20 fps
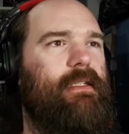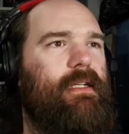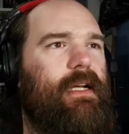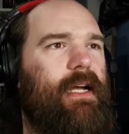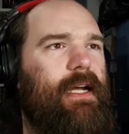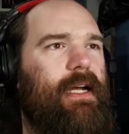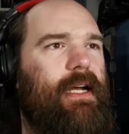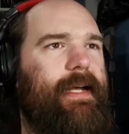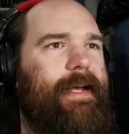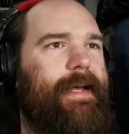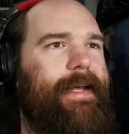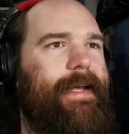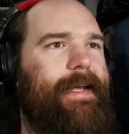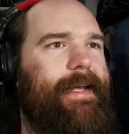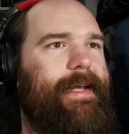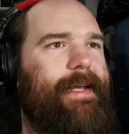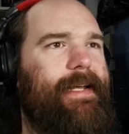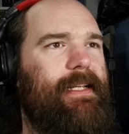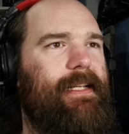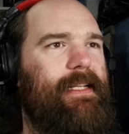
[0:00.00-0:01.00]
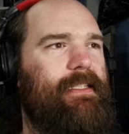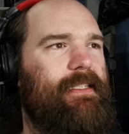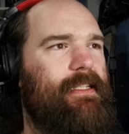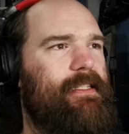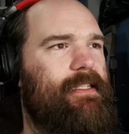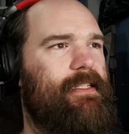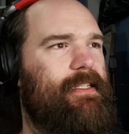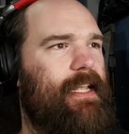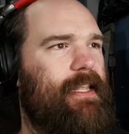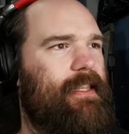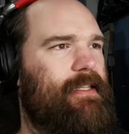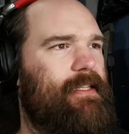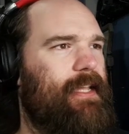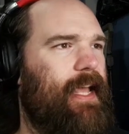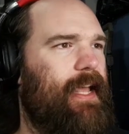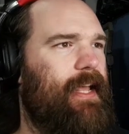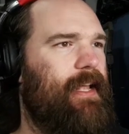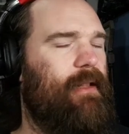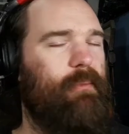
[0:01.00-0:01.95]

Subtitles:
It doesn't say the scale,